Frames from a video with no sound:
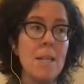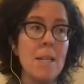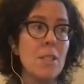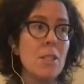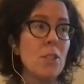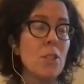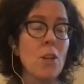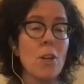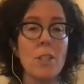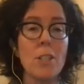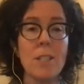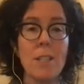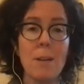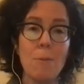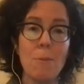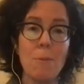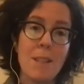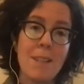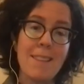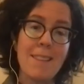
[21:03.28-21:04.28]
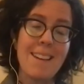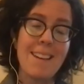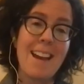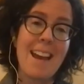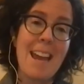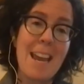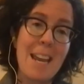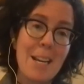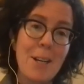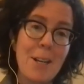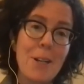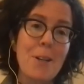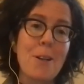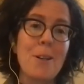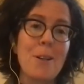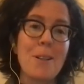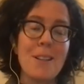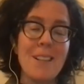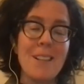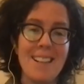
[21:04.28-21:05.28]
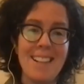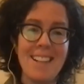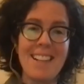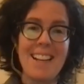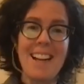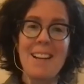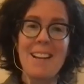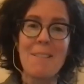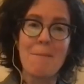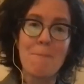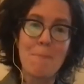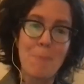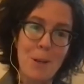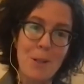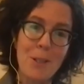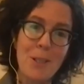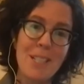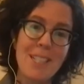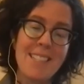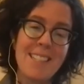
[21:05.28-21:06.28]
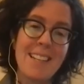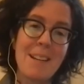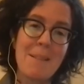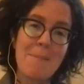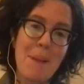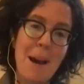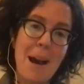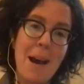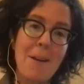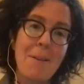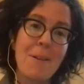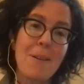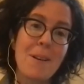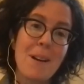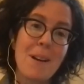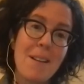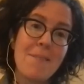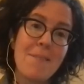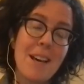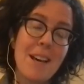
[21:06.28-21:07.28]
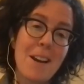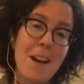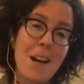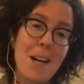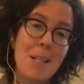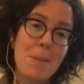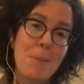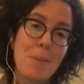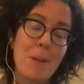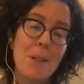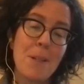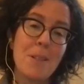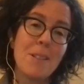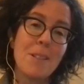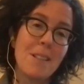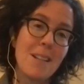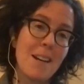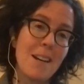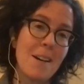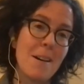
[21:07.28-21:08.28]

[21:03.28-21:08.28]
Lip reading: start with the anchor kind of purchasing power of that hospital.